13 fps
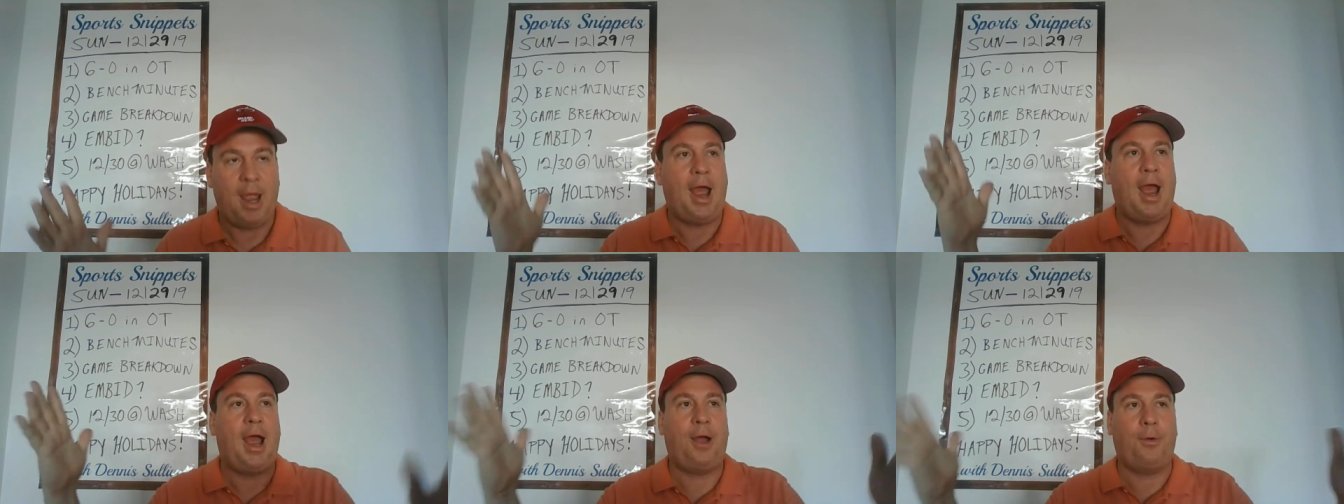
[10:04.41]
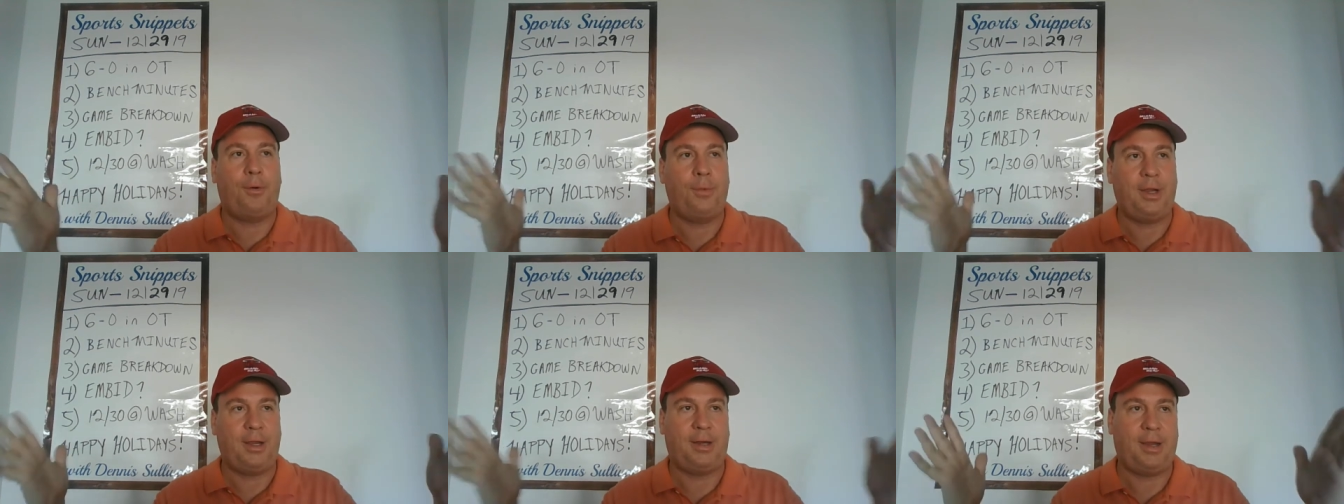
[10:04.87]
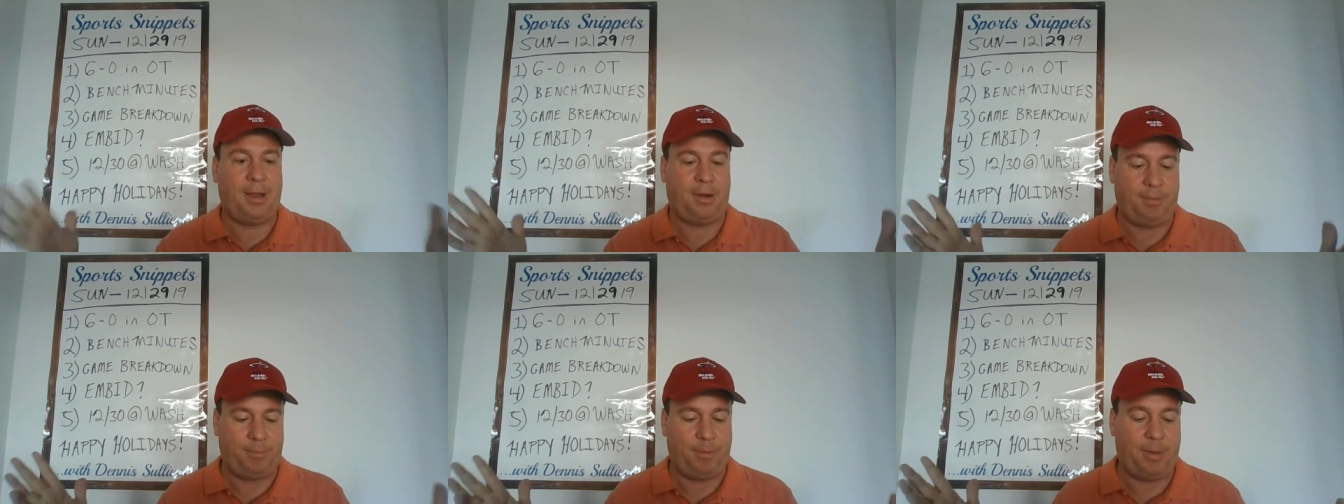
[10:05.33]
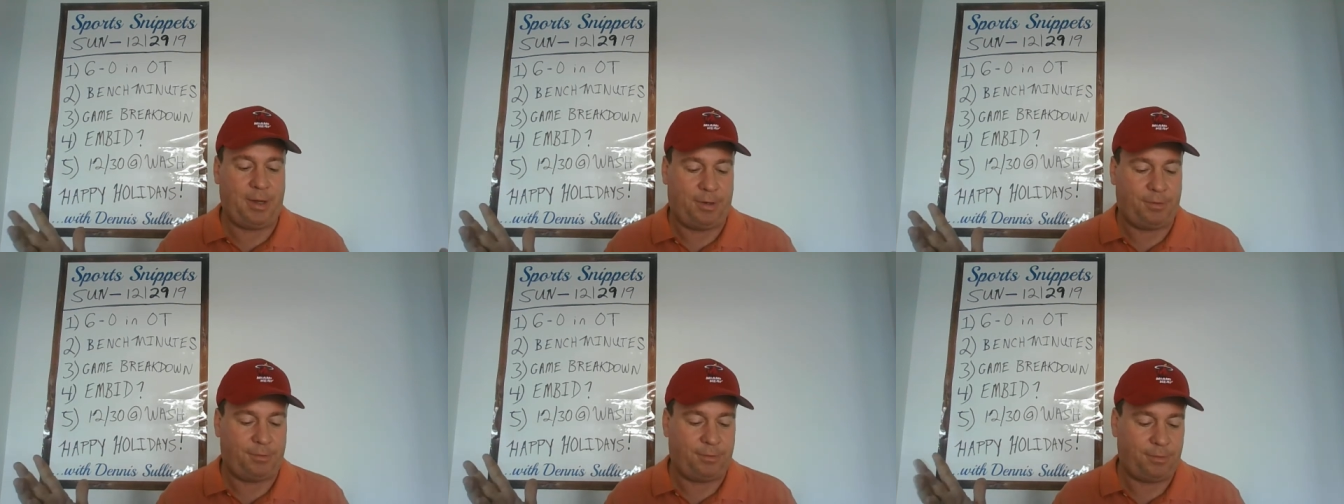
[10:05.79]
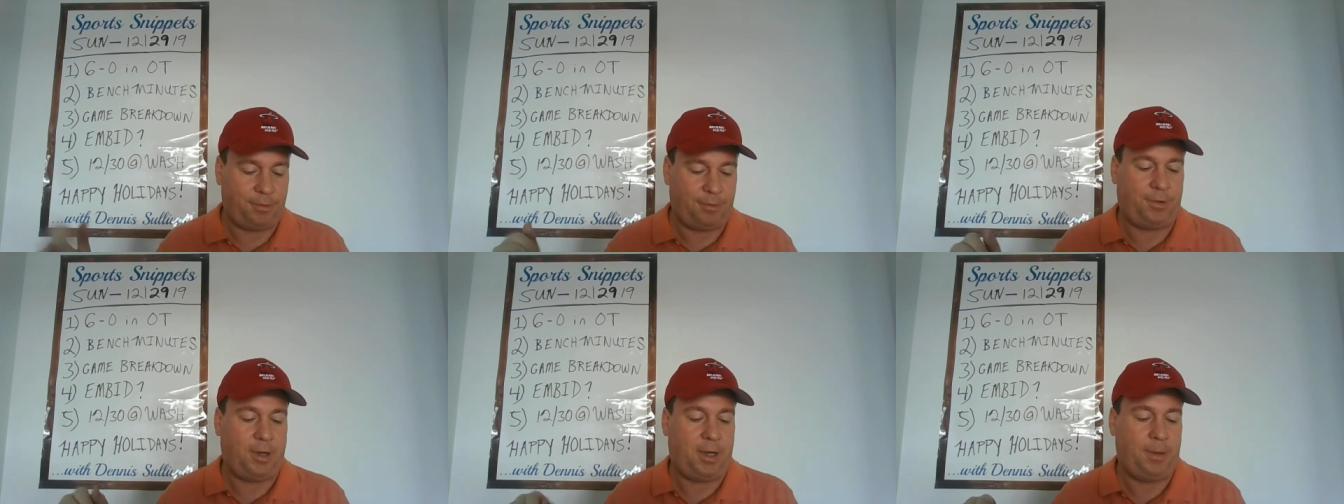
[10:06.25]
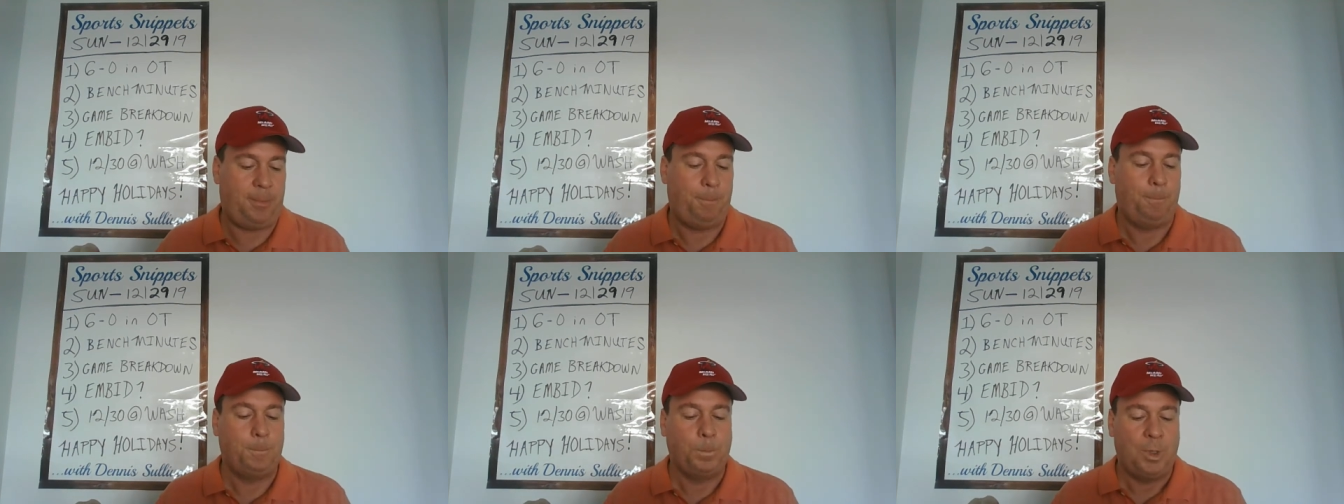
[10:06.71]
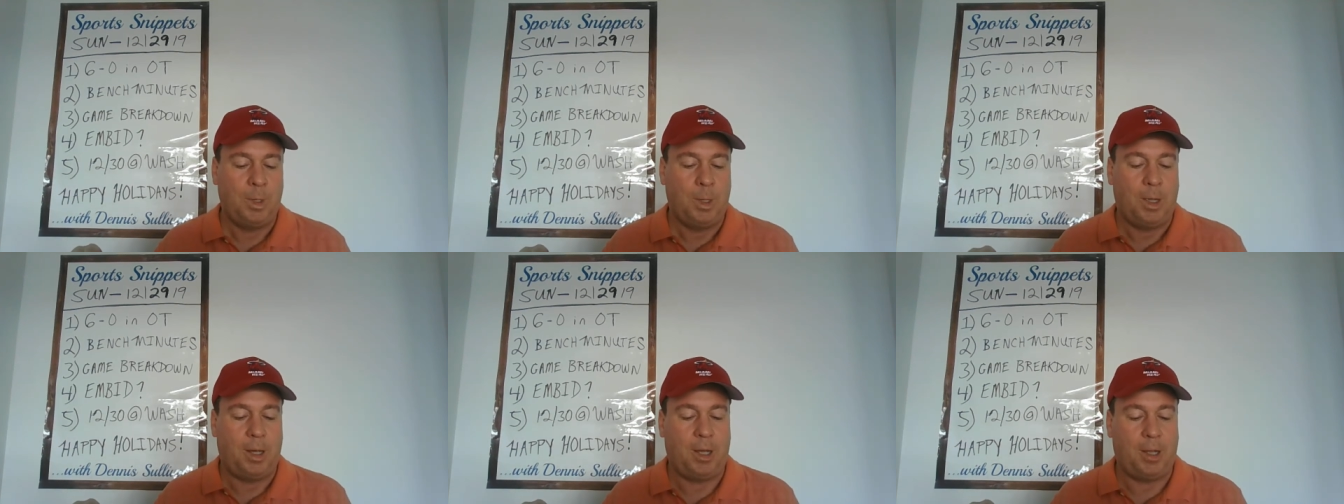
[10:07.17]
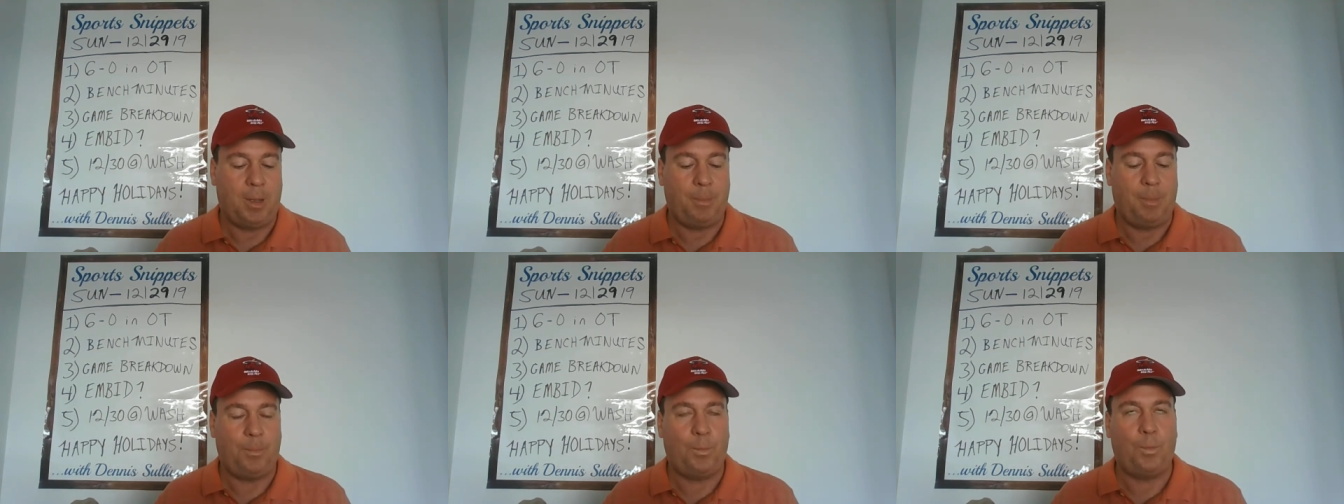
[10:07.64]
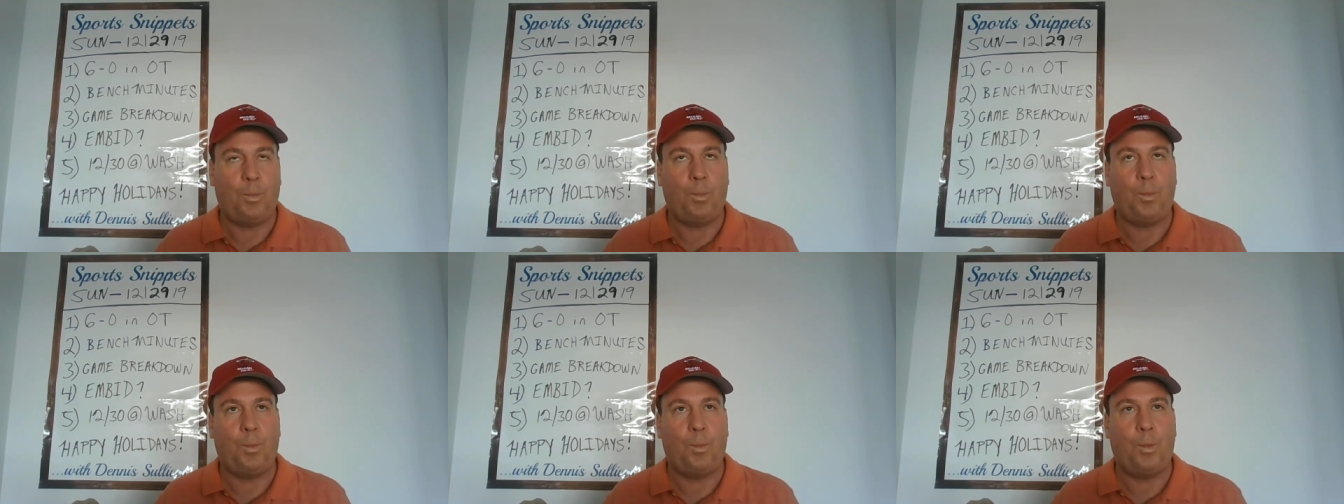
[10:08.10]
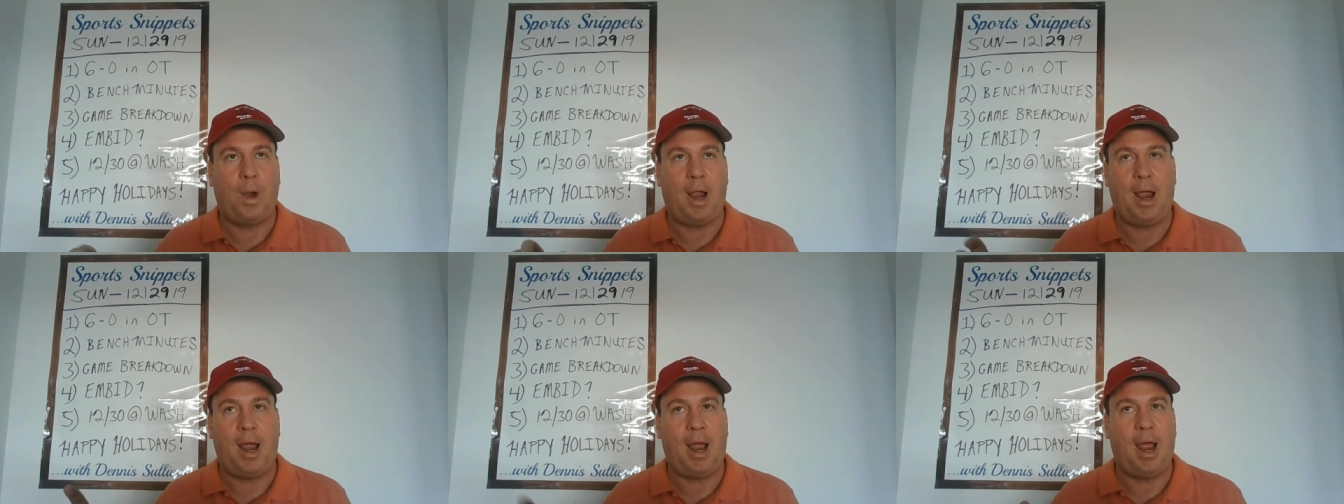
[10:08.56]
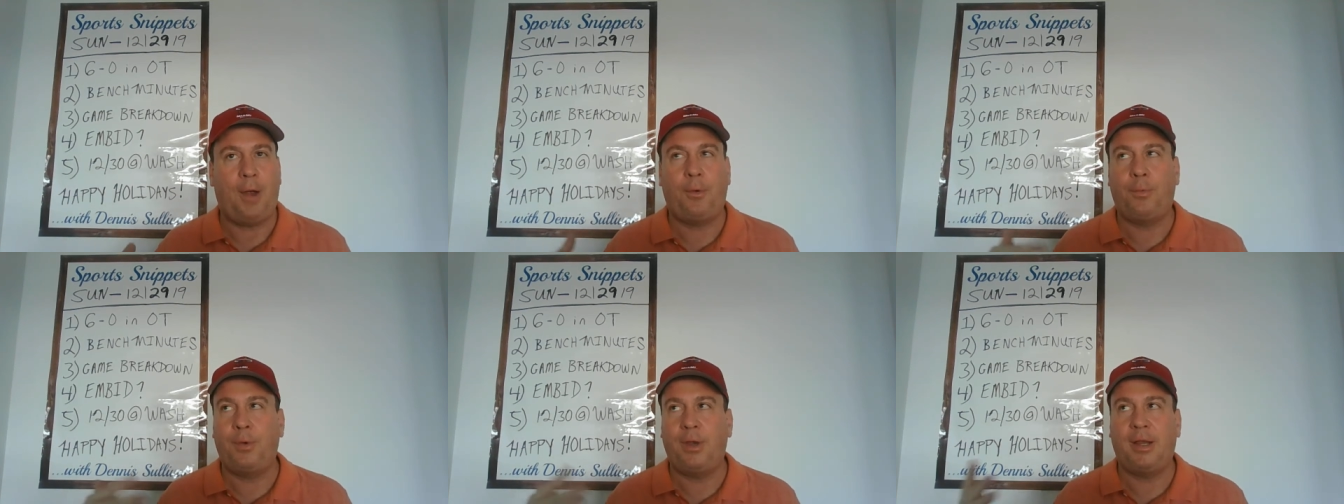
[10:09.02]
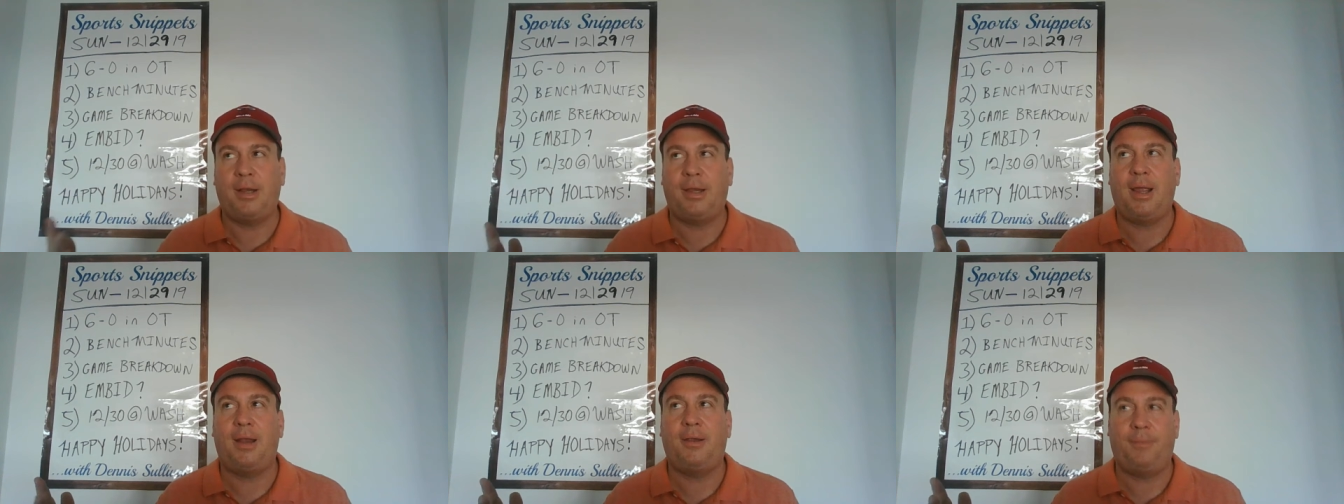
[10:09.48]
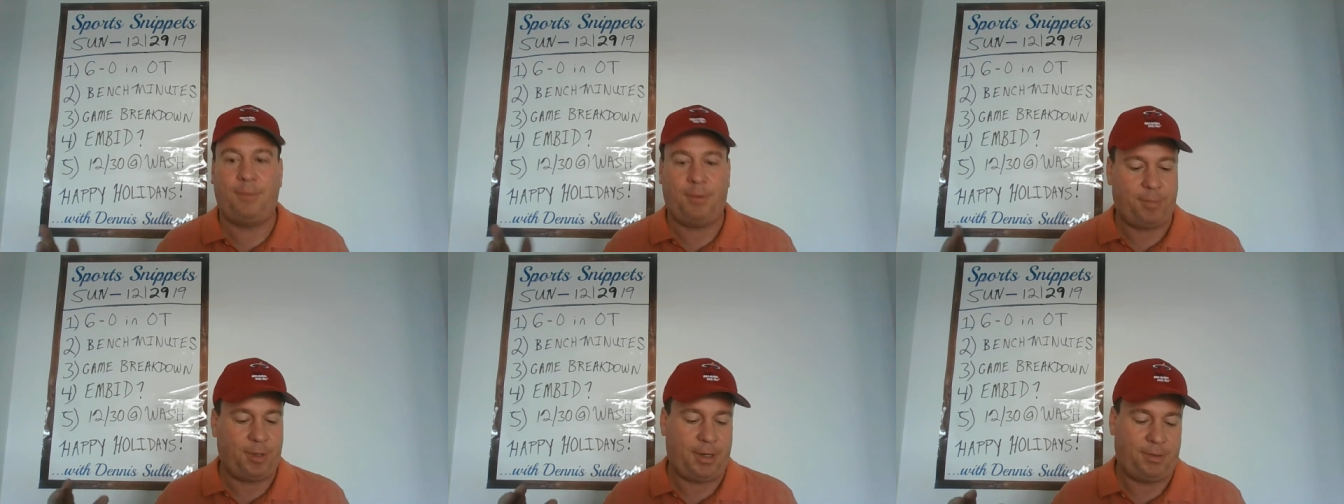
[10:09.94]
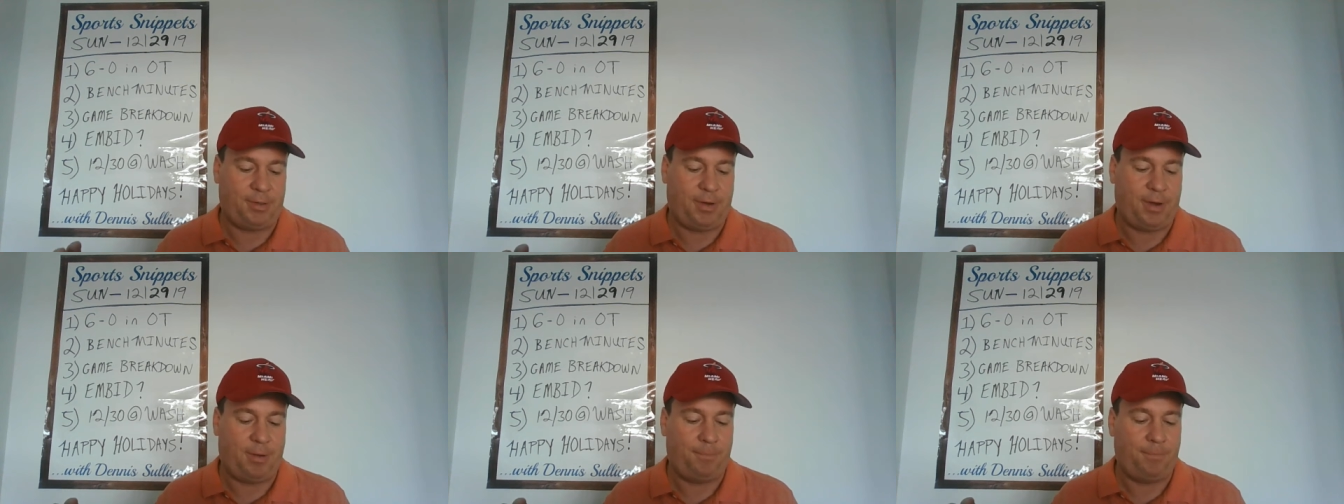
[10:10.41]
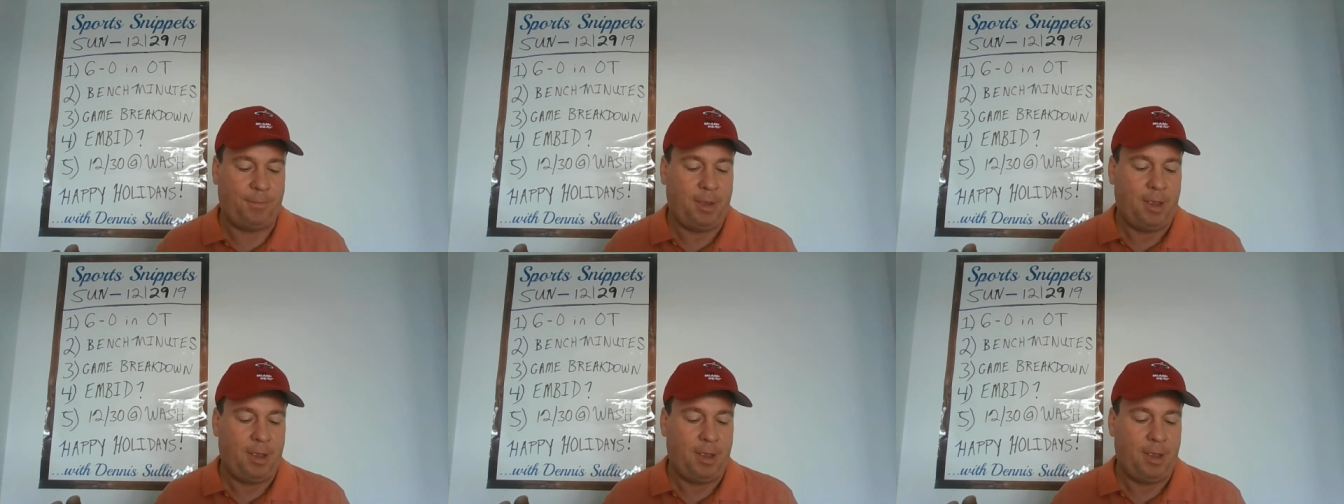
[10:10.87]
how are we going to get him the minutes? Okay, how are we going to get him the playing time?